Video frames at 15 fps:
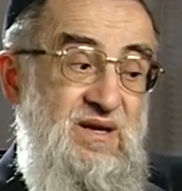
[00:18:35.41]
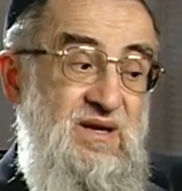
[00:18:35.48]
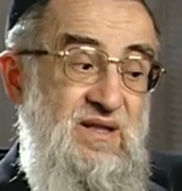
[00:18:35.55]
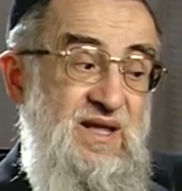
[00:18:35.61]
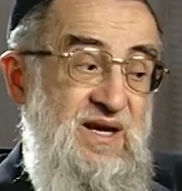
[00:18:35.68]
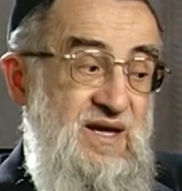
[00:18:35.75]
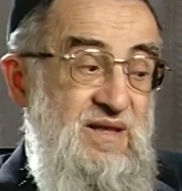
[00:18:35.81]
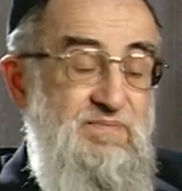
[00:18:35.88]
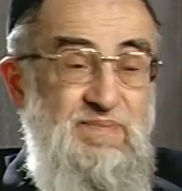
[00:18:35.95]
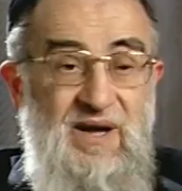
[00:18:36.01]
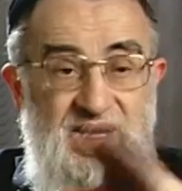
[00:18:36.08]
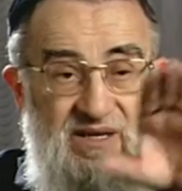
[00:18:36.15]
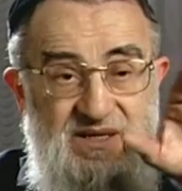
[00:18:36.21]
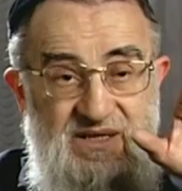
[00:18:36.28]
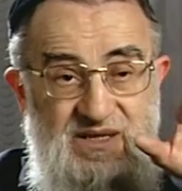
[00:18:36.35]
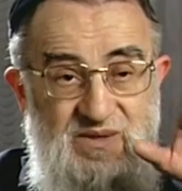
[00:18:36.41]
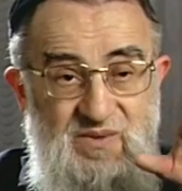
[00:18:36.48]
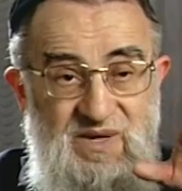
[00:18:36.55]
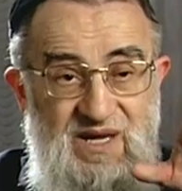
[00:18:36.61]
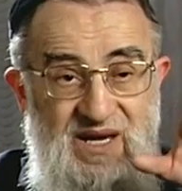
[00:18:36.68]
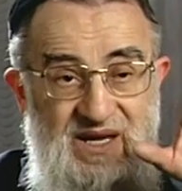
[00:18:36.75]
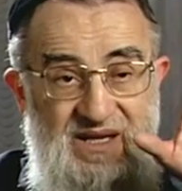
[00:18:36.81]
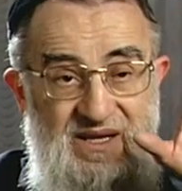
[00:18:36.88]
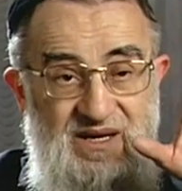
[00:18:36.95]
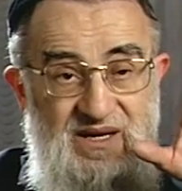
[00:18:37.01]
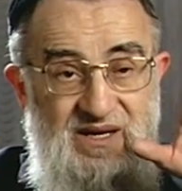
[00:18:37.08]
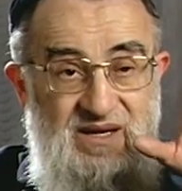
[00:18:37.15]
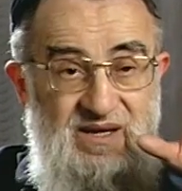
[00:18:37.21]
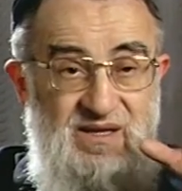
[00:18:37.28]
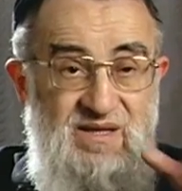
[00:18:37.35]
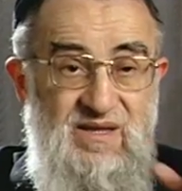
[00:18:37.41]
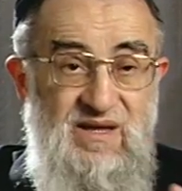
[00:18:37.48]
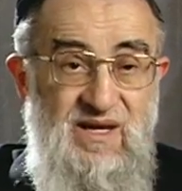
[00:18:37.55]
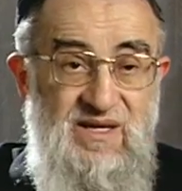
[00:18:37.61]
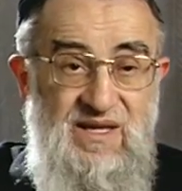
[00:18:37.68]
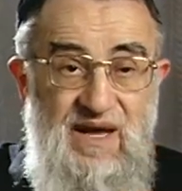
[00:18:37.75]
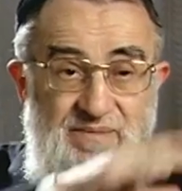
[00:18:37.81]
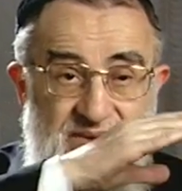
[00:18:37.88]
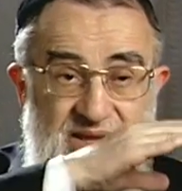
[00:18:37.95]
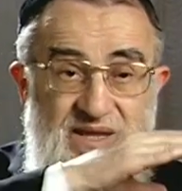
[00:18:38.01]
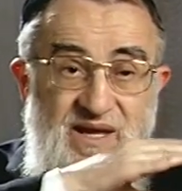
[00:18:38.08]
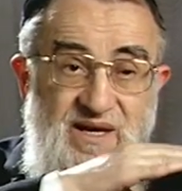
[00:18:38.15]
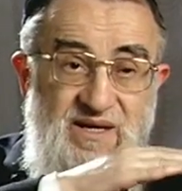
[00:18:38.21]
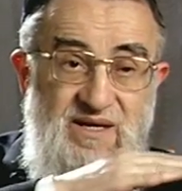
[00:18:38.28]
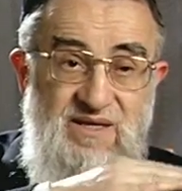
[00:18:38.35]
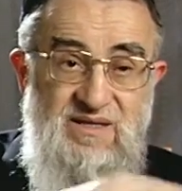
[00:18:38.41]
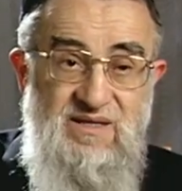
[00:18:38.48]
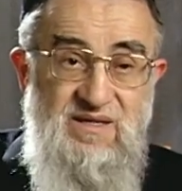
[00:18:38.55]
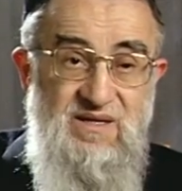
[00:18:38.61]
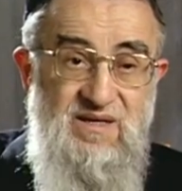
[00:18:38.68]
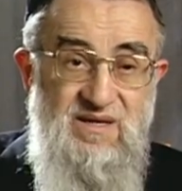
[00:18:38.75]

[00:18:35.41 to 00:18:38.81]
Like on bunks. We had uh, like double deckers.